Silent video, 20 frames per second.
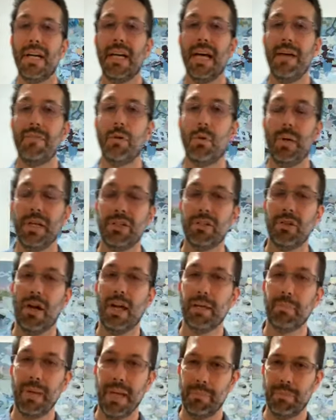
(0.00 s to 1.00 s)
heavyweight
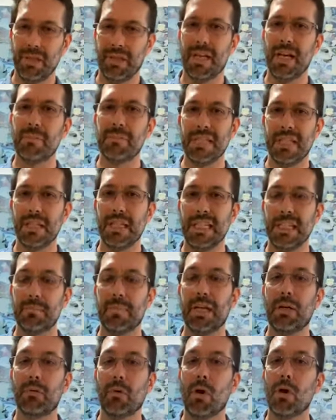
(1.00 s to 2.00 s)
drawing paper. It comes in these
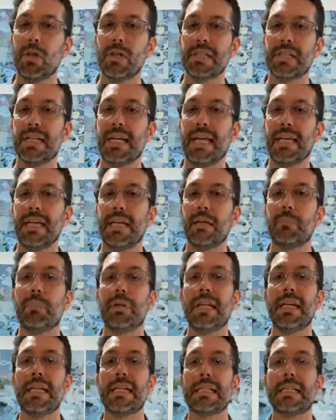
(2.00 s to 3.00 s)
big rolls that I get at
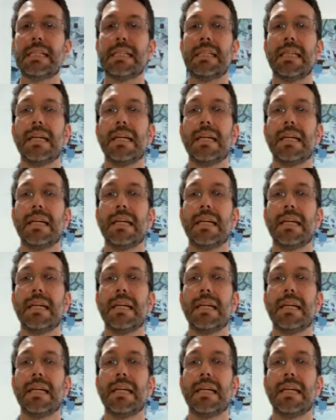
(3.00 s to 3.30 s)
Blix.